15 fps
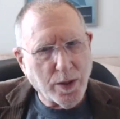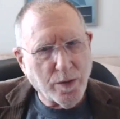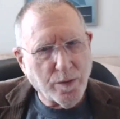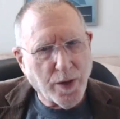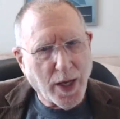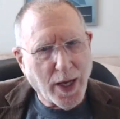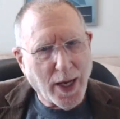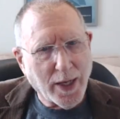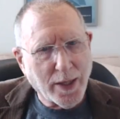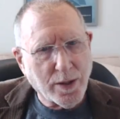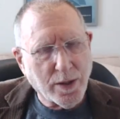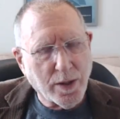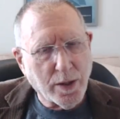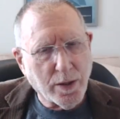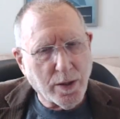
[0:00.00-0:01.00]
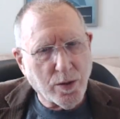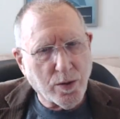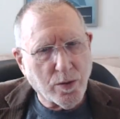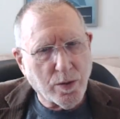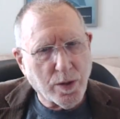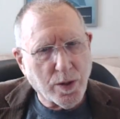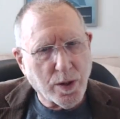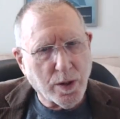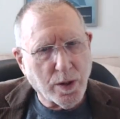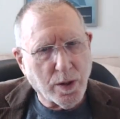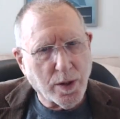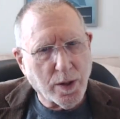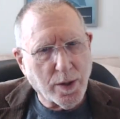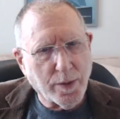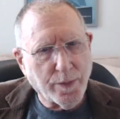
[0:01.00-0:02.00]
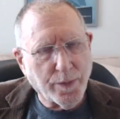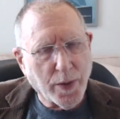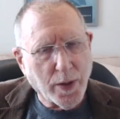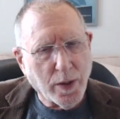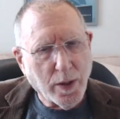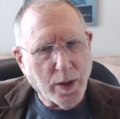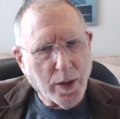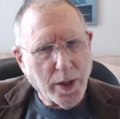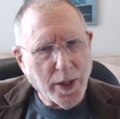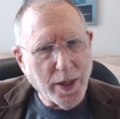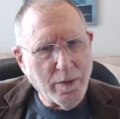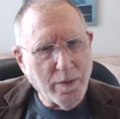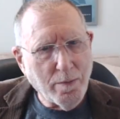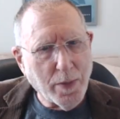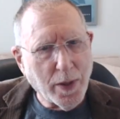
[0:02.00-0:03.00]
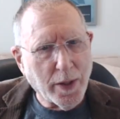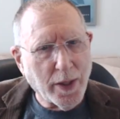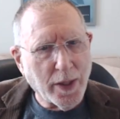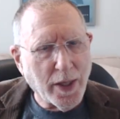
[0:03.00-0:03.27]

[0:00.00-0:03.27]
of accents, or an